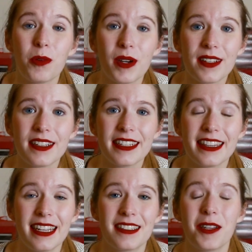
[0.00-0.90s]
Well,
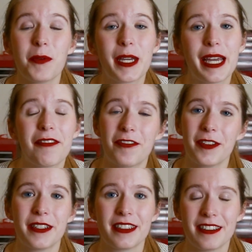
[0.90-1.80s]
that's all we have for
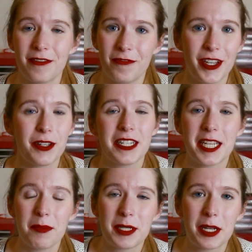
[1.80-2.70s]
this failed
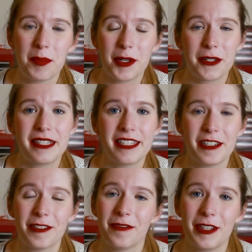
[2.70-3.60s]
attempt at a
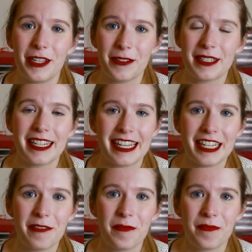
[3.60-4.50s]
modernization video
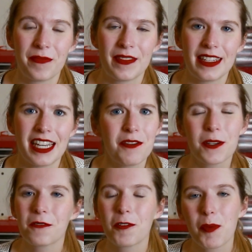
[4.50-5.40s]
today. Have
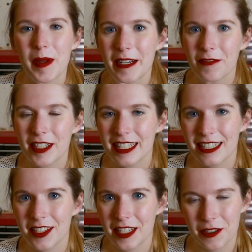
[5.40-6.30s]
you ever repaired vintage
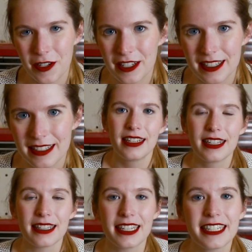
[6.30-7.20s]
electronics?
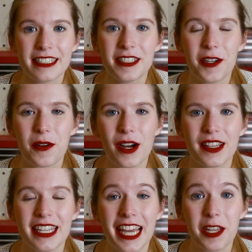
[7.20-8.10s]
Let us know
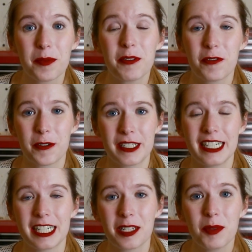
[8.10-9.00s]
on the Element
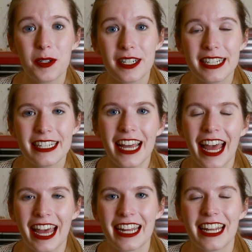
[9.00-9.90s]
fourteen community
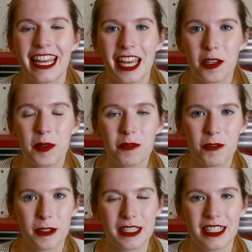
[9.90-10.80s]
at element
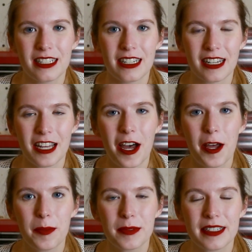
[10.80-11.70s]
fourteen dot
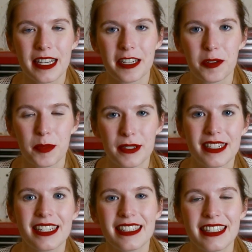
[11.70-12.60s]
com slash
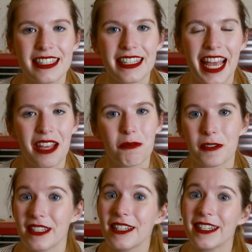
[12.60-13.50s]
presents, and we'll
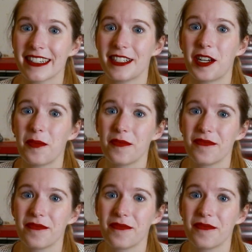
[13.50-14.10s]
see you next time.